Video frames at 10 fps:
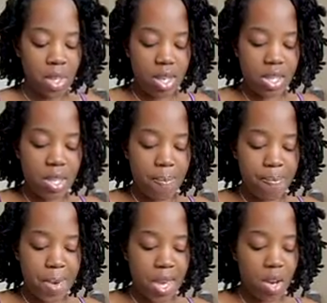It's a
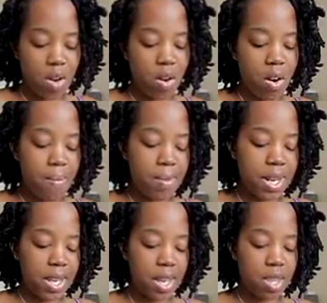bit
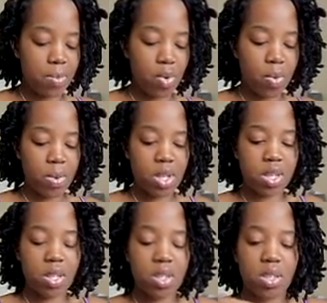crumbly at the
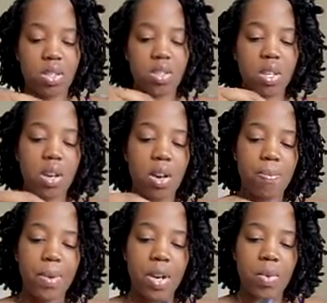moment, so you gotta
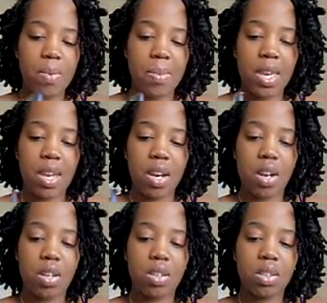bear with me here.
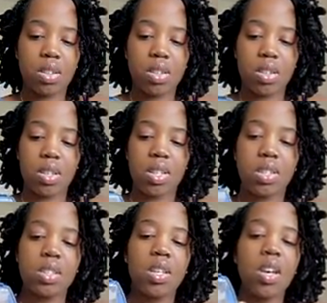Goodness.